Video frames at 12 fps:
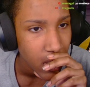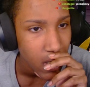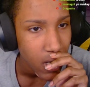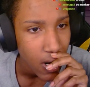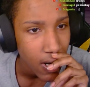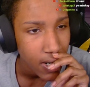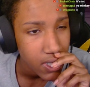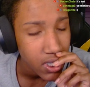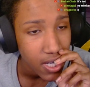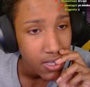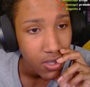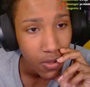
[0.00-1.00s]
Alright,
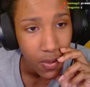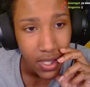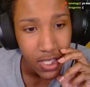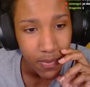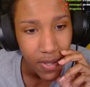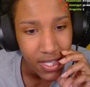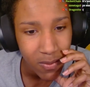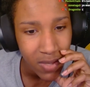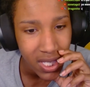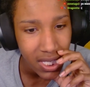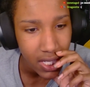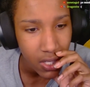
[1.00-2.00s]
chat, you know what? Let's play some
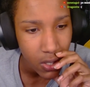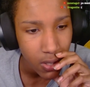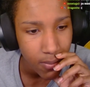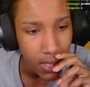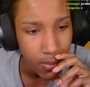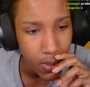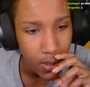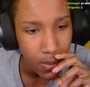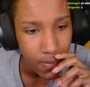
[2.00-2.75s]
kitty cart, baby.